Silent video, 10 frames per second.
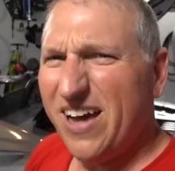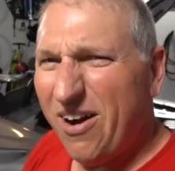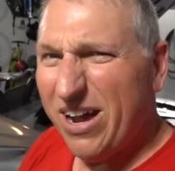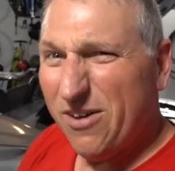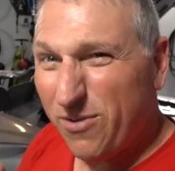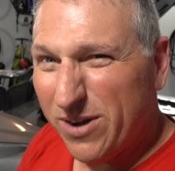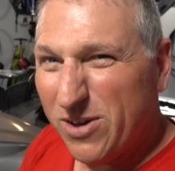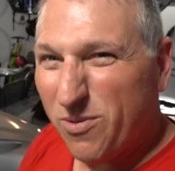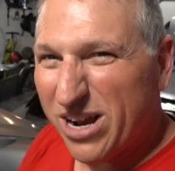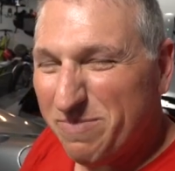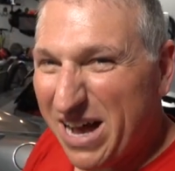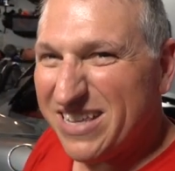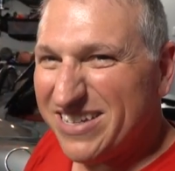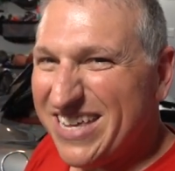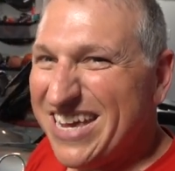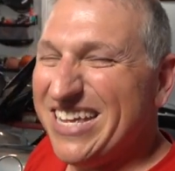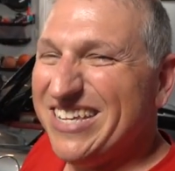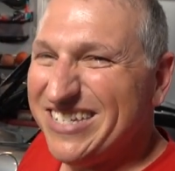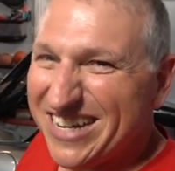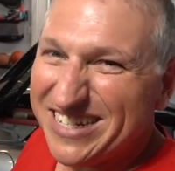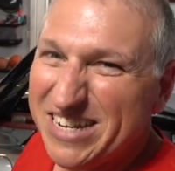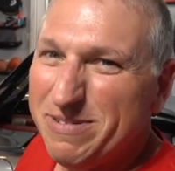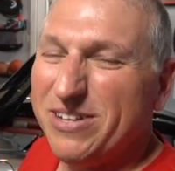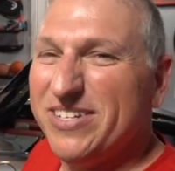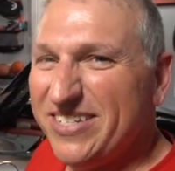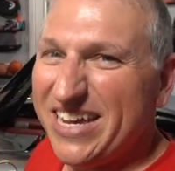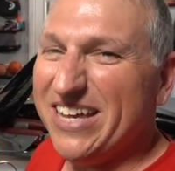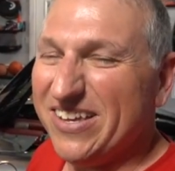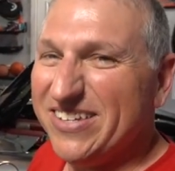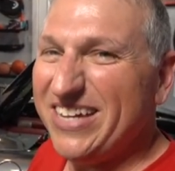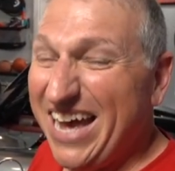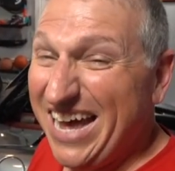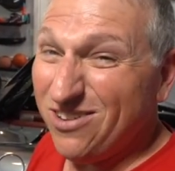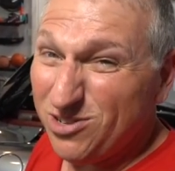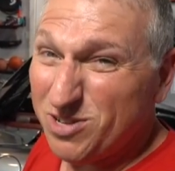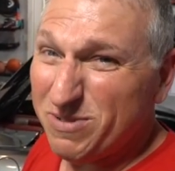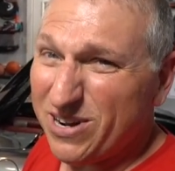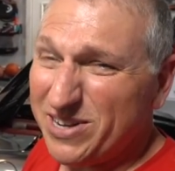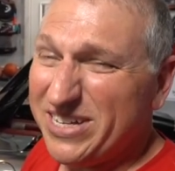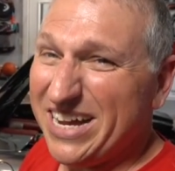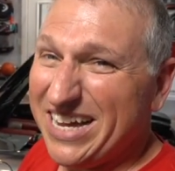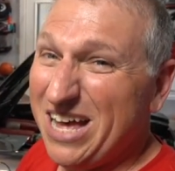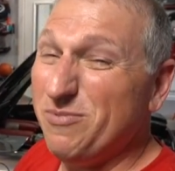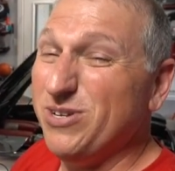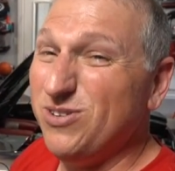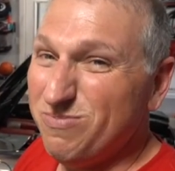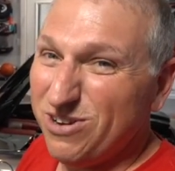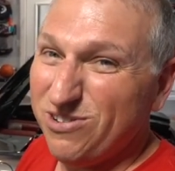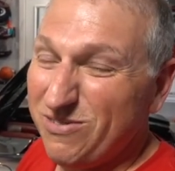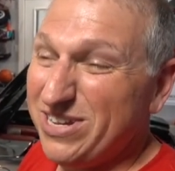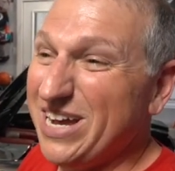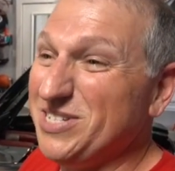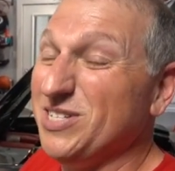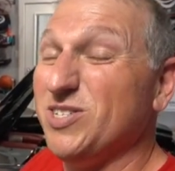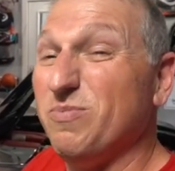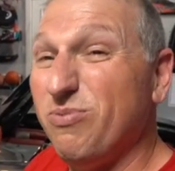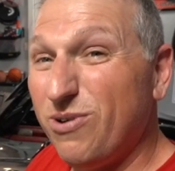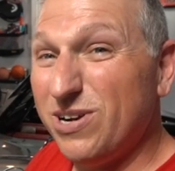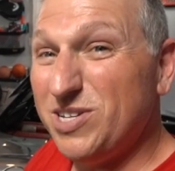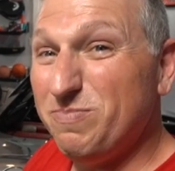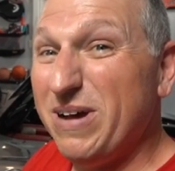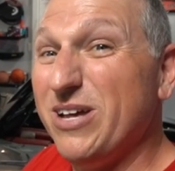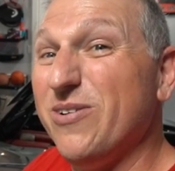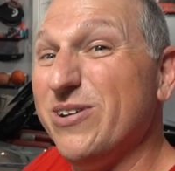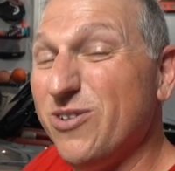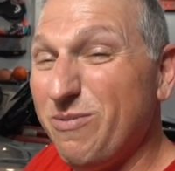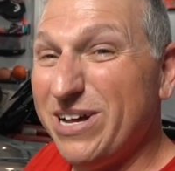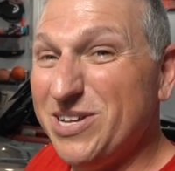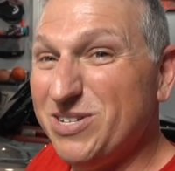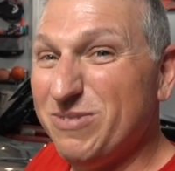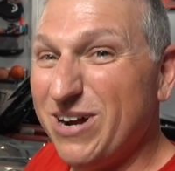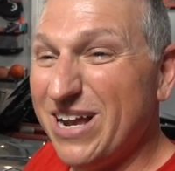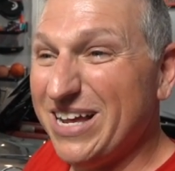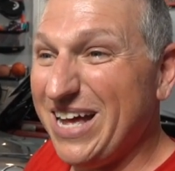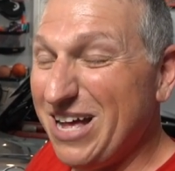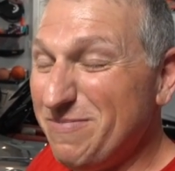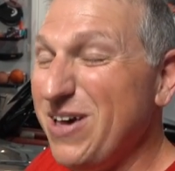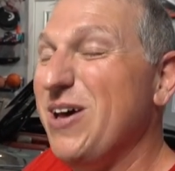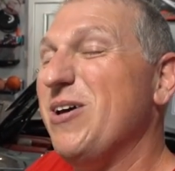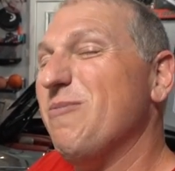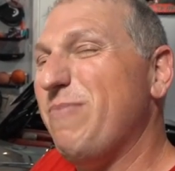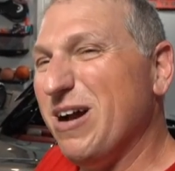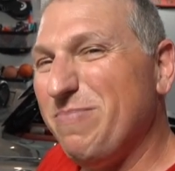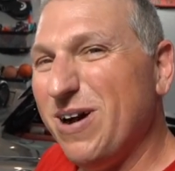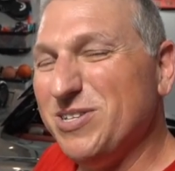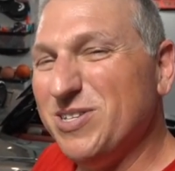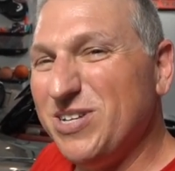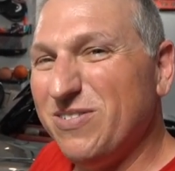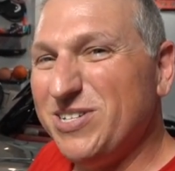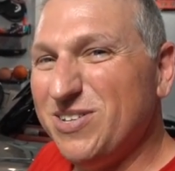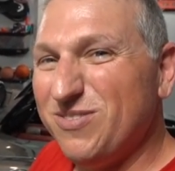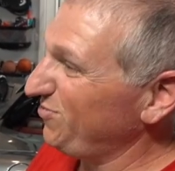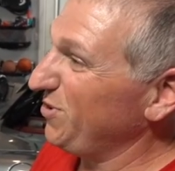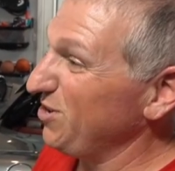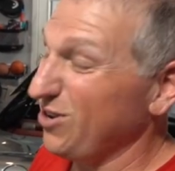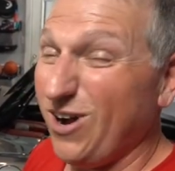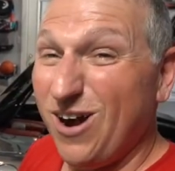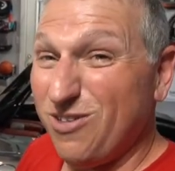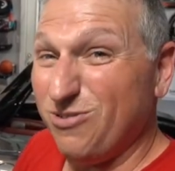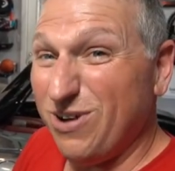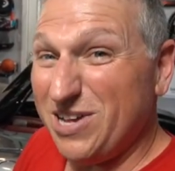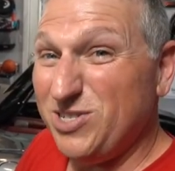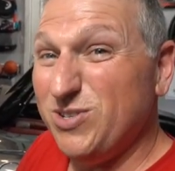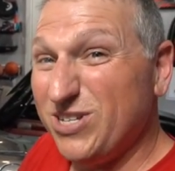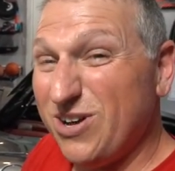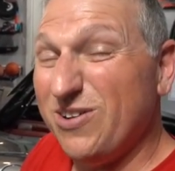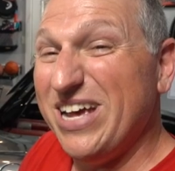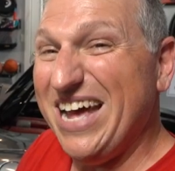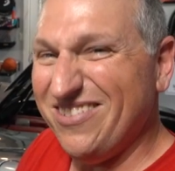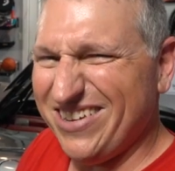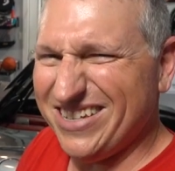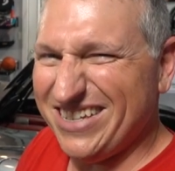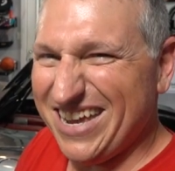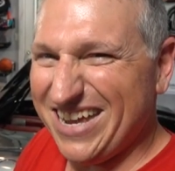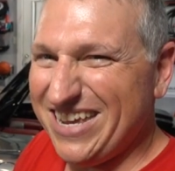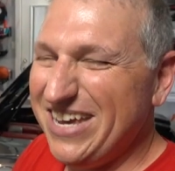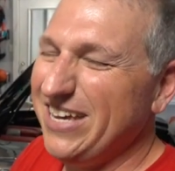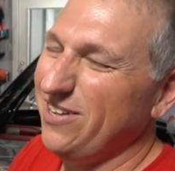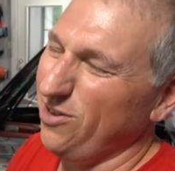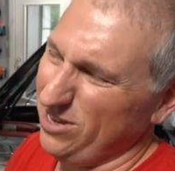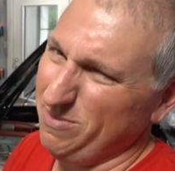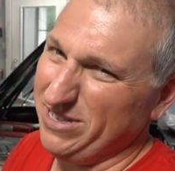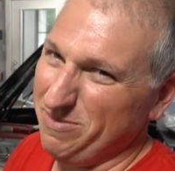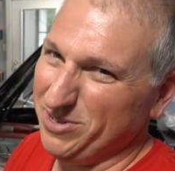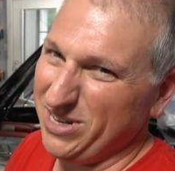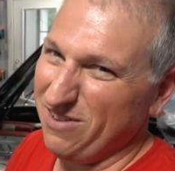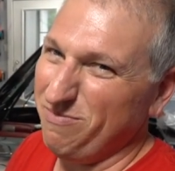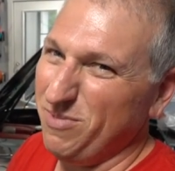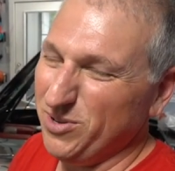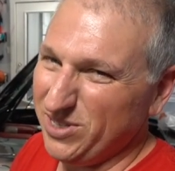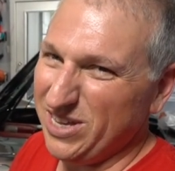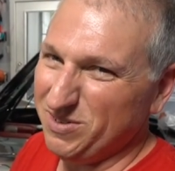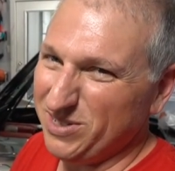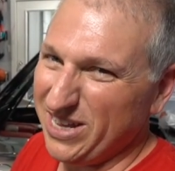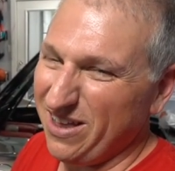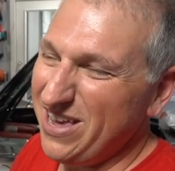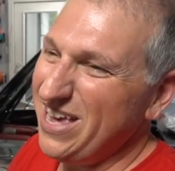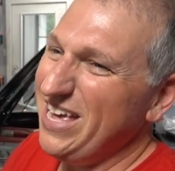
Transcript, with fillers: All right, if one of you want to buy this thing, send us an email, sales at n g super cars dot com. We do appreciate when you guys can support us by going to normal guys supercar dot com. Buy your parts and services for your car through us. Use the code N G S ten. I'll hook you up with ten percent off most of the things we sell.